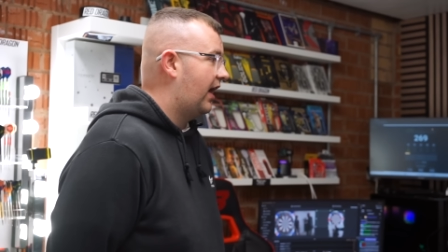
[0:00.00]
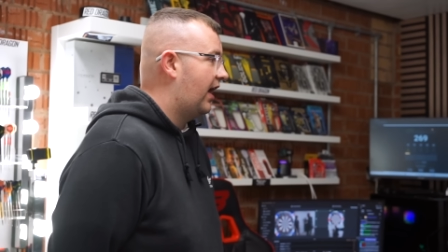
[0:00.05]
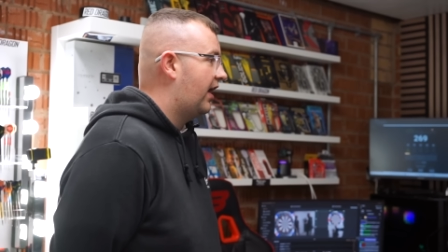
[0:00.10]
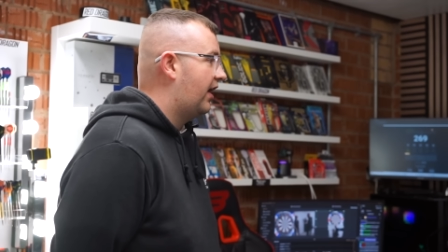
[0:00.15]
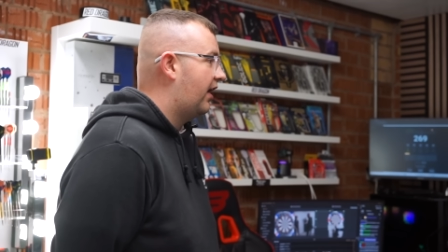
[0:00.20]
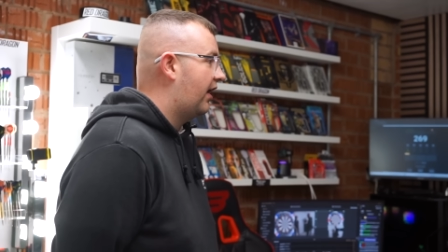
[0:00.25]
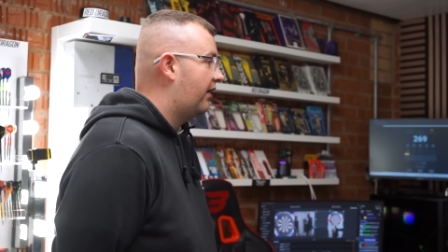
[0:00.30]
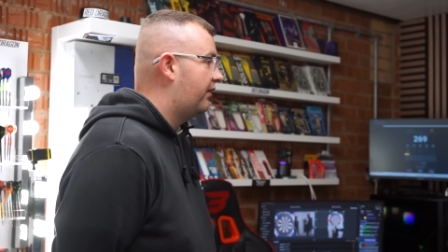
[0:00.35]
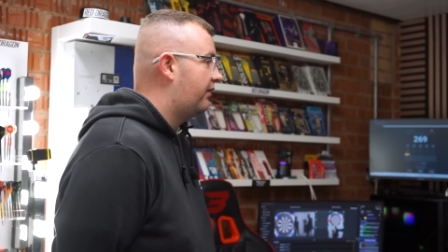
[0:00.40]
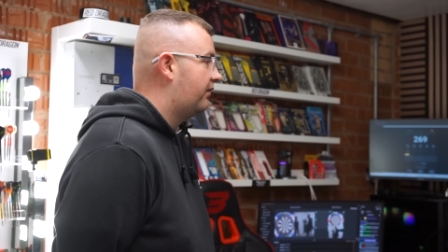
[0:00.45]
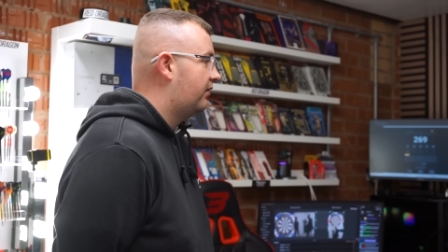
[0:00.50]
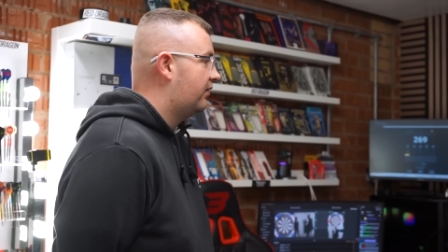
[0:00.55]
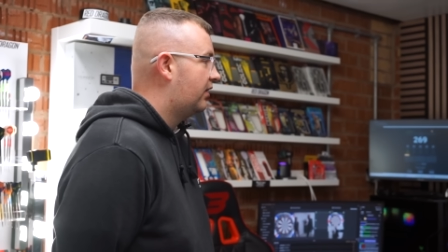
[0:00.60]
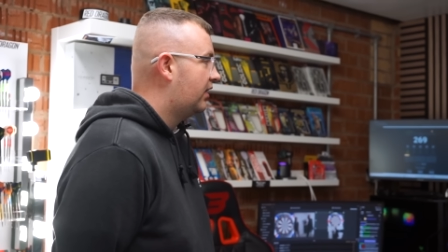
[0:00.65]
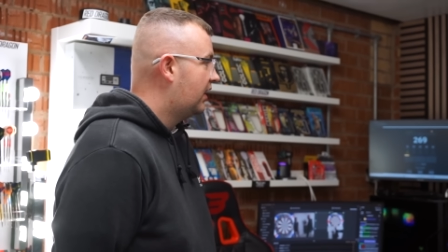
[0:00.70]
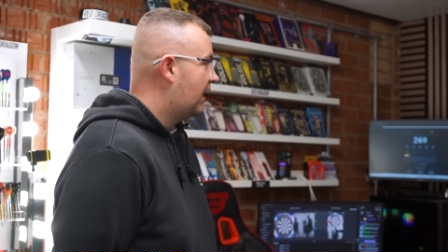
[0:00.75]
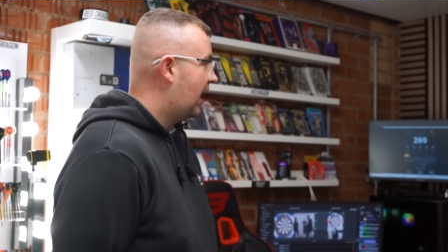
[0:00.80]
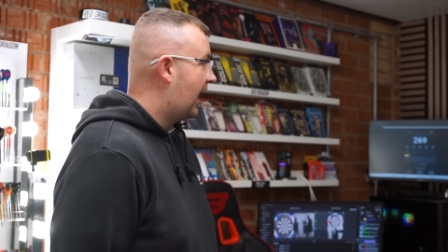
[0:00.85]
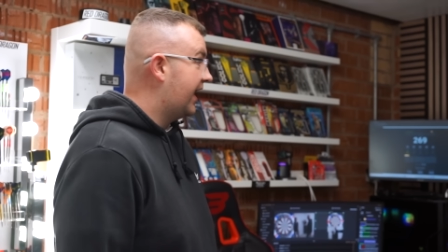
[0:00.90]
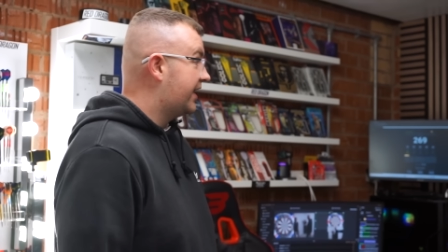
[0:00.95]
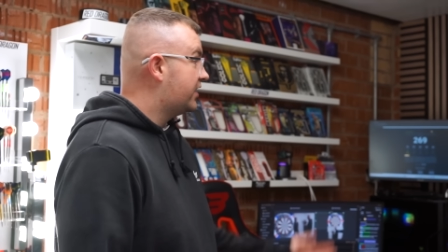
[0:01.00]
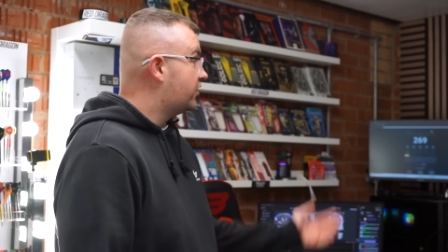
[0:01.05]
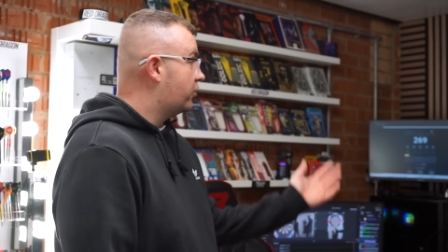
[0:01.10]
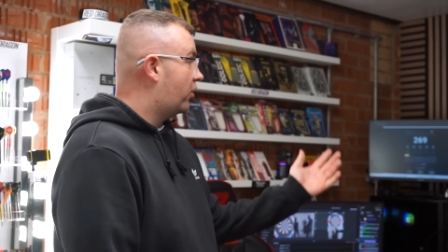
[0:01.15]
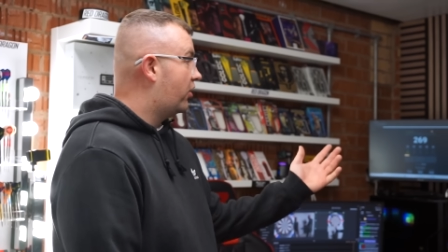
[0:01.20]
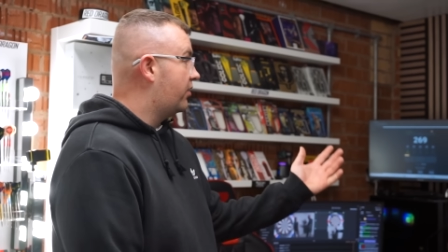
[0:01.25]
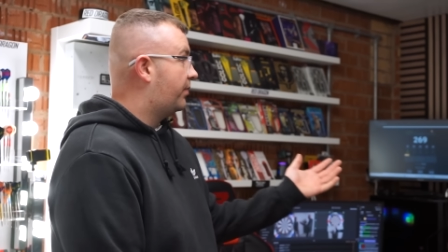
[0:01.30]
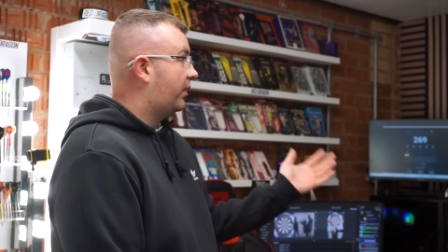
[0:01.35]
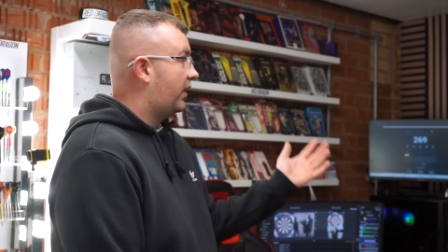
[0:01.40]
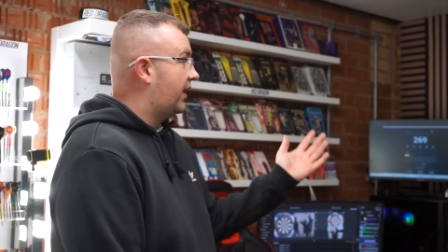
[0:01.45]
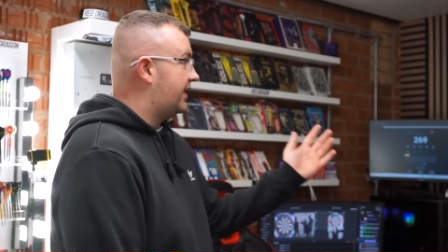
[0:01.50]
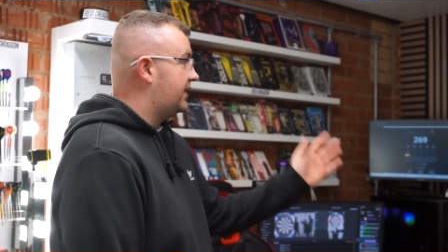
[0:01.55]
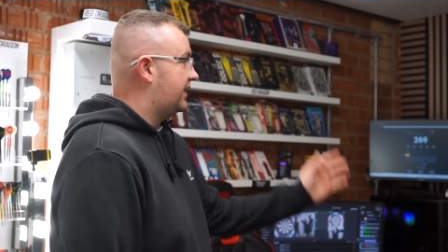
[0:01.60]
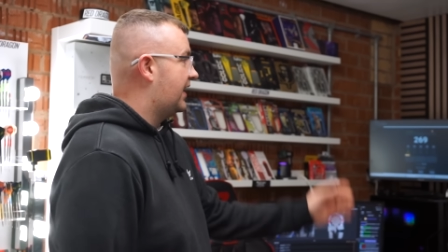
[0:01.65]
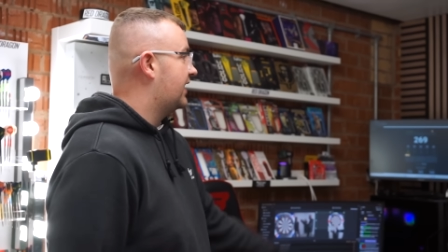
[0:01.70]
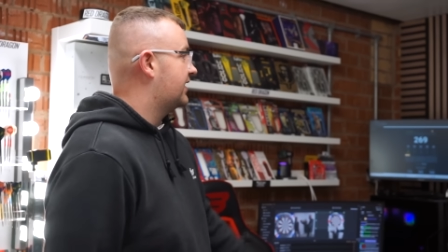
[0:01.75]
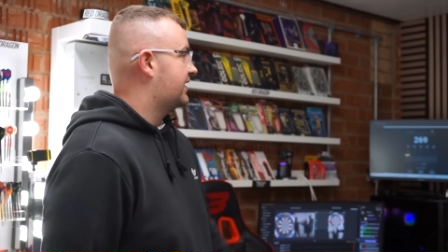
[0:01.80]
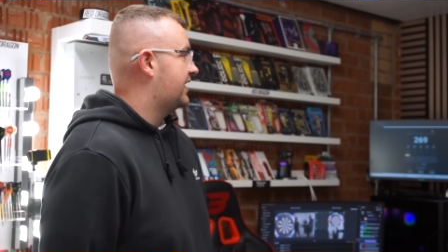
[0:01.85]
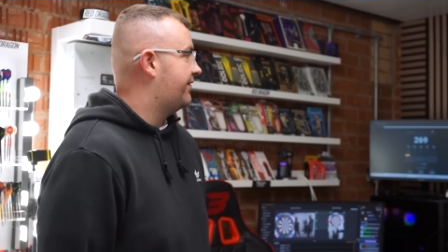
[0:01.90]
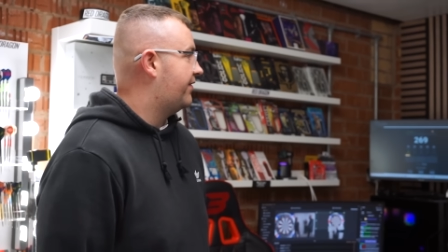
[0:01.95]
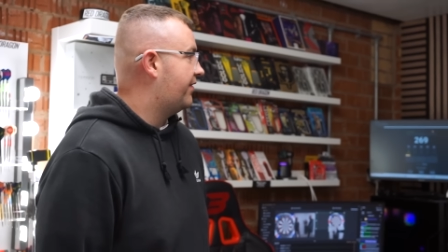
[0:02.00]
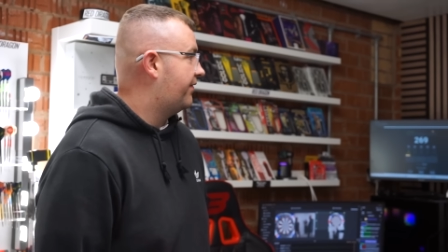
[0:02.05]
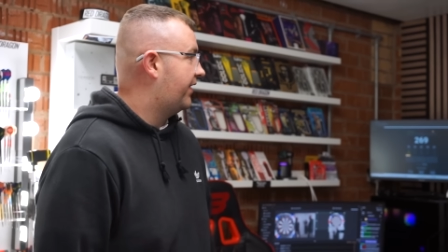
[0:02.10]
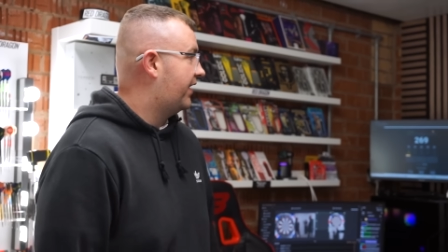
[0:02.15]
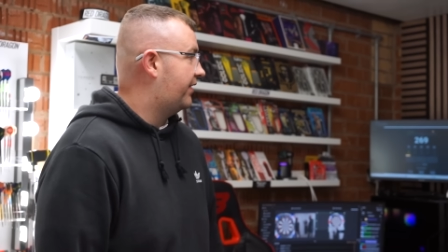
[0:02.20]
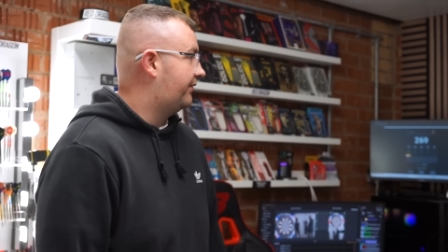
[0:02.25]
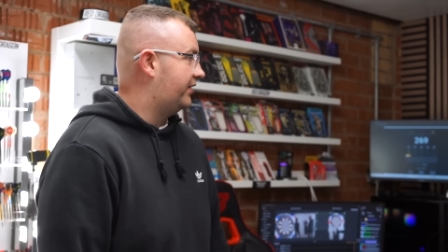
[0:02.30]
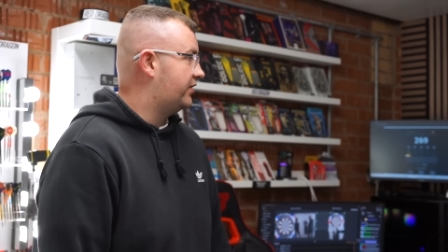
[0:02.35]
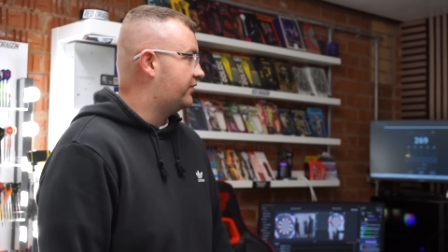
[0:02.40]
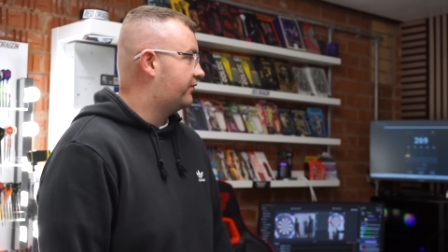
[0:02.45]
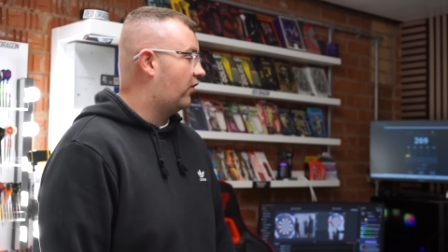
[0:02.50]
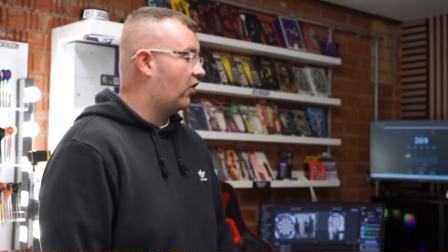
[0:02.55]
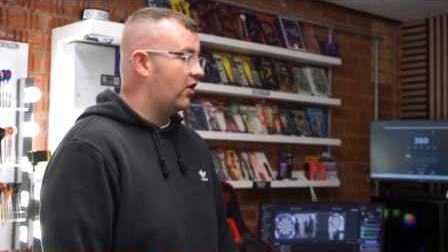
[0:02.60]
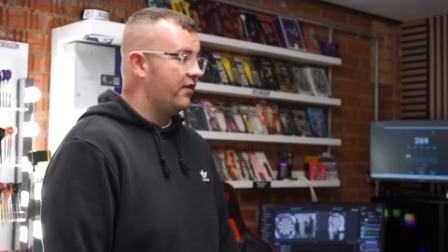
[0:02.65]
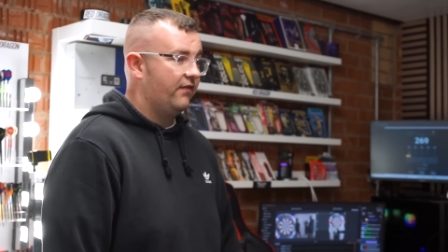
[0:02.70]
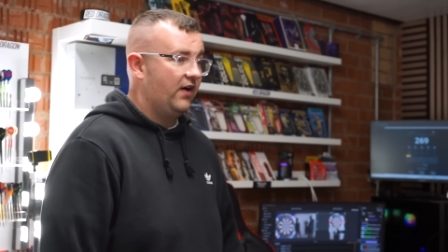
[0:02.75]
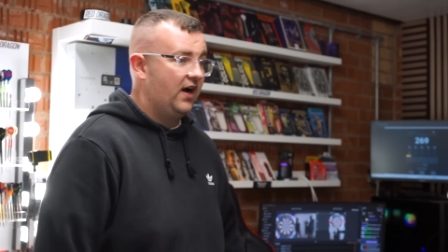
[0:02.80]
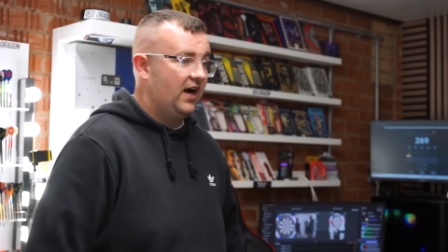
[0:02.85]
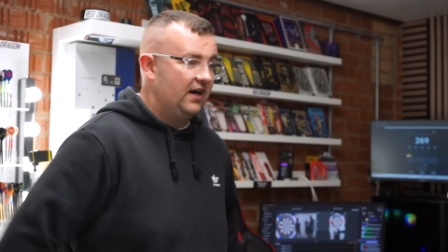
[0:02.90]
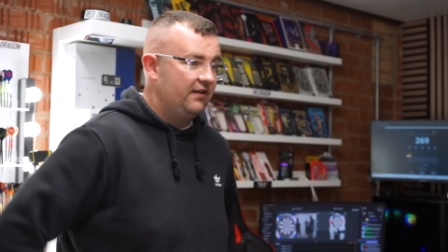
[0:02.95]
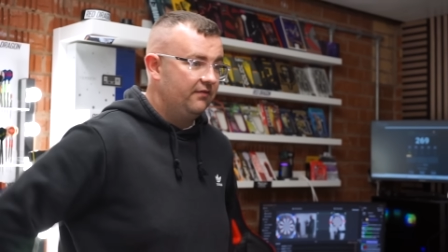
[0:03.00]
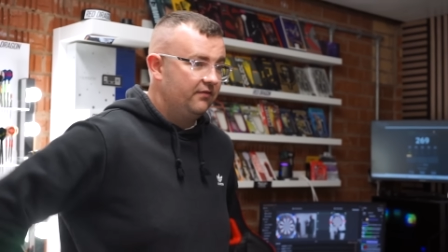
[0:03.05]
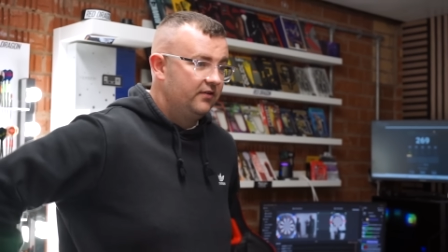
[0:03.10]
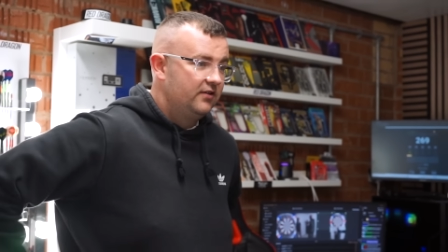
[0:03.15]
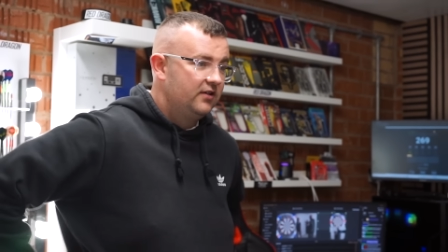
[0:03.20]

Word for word: And I enjoy playing darts, even if I average forty-five.